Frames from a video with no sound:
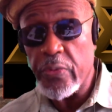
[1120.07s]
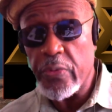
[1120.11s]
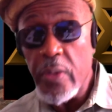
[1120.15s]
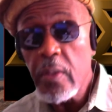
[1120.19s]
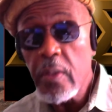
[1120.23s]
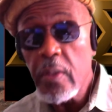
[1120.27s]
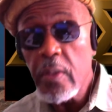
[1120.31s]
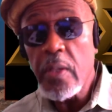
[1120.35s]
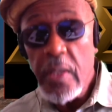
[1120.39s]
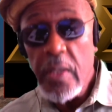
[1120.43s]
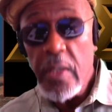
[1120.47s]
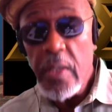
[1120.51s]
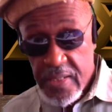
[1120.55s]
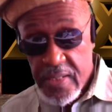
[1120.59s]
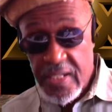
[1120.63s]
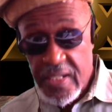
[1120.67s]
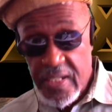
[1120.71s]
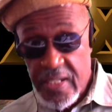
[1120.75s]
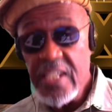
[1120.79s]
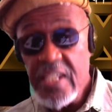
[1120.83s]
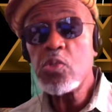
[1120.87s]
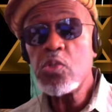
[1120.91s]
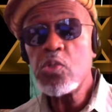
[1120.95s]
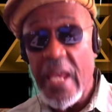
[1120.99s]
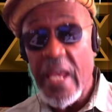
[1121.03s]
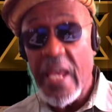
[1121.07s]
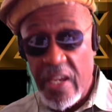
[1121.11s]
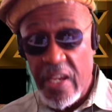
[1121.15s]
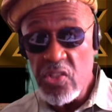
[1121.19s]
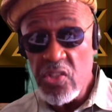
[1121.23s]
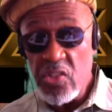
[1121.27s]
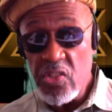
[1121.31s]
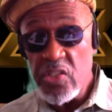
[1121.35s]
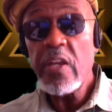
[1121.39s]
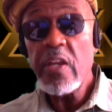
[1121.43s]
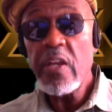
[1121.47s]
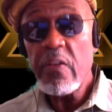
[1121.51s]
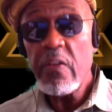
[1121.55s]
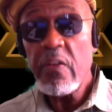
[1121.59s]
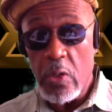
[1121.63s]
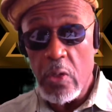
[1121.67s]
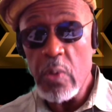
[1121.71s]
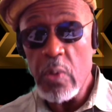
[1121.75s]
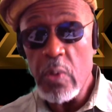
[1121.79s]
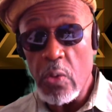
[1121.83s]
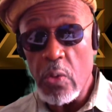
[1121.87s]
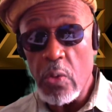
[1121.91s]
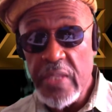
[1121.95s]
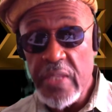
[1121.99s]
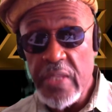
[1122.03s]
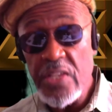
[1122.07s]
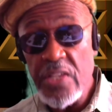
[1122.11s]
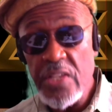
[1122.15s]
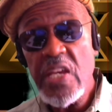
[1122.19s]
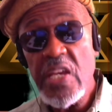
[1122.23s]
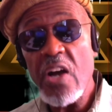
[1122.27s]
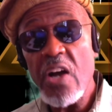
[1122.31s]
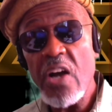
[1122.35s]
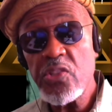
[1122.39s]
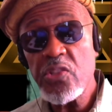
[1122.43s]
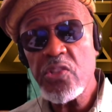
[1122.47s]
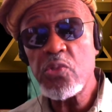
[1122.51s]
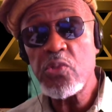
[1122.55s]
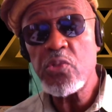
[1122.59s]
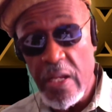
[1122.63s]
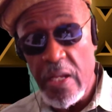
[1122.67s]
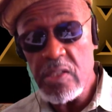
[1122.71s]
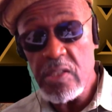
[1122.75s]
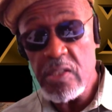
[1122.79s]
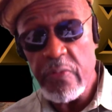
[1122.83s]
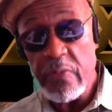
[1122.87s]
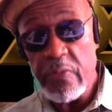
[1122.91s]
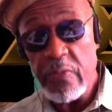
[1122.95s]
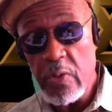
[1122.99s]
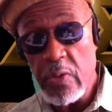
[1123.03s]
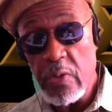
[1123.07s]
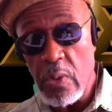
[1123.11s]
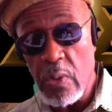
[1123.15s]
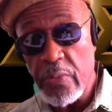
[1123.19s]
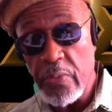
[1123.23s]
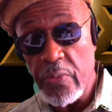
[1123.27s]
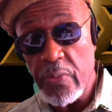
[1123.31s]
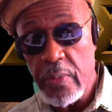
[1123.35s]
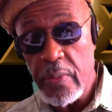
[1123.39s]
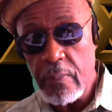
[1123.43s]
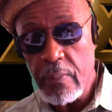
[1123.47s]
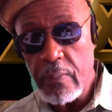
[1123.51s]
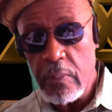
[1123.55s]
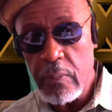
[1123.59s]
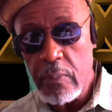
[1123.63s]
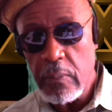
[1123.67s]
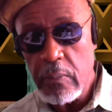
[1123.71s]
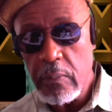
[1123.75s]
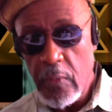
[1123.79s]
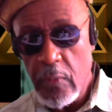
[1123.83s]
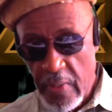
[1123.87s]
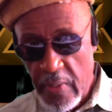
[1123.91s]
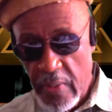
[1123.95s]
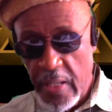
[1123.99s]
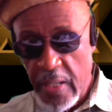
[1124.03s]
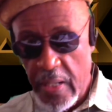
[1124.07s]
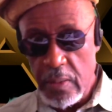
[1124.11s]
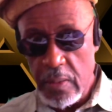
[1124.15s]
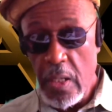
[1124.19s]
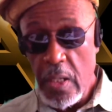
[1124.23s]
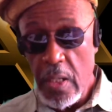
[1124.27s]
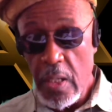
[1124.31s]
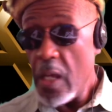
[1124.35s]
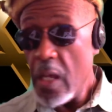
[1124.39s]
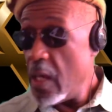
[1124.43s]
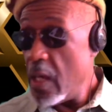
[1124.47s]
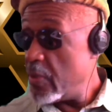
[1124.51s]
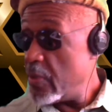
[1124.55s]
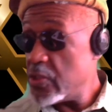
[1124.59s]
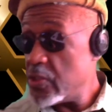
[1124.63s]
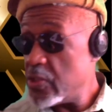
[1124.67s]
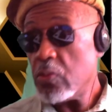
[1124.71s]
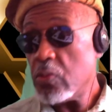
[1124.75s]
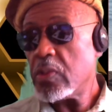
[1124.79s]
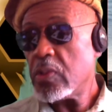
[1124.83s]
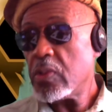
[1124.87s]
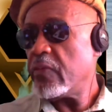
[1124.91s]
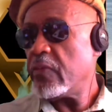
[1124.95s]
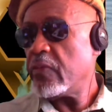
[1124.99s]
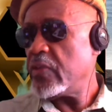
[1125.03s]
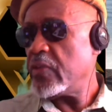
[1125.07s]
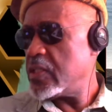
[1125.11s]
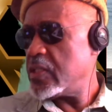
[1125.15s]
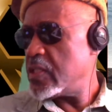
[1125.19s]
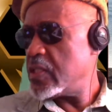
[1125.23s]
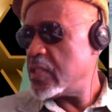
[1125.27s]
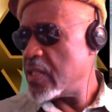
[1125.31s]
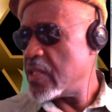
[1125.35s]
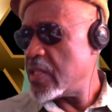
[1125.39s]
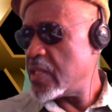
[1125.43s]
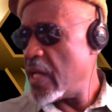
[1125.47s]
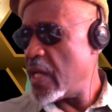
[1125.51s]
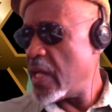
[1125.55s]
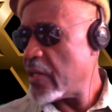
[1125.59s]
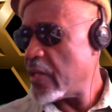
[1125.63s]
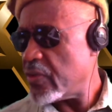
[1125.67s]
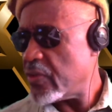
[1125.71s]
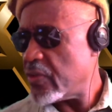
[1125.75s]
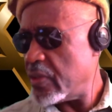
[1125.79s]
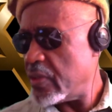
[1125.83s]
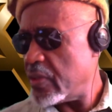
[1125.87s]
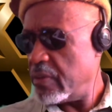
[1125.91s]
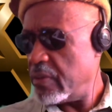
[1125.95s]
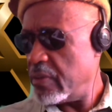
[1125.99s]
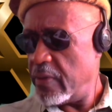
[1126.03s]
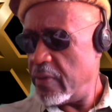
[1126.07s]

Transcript: See, he's using that energy for growth. That child's using that energy for growth, right? But you're giving it this extra from